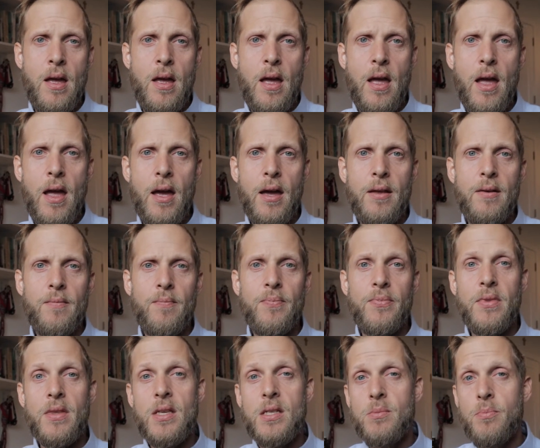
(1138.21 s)
and
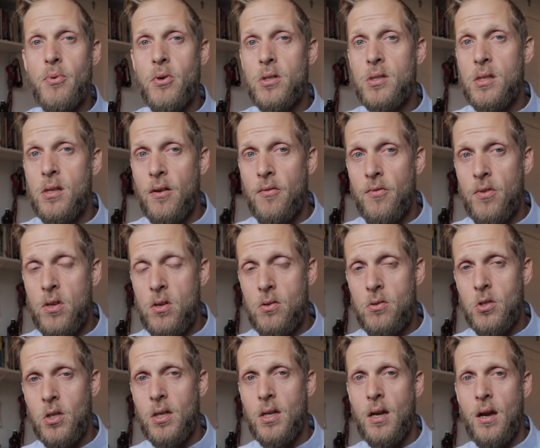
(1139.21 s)
these books have
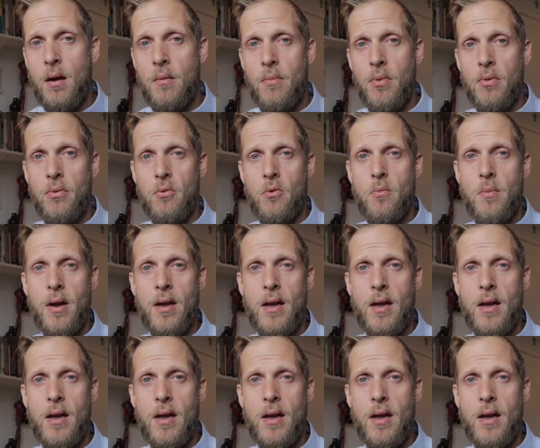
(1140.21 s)
usually come through my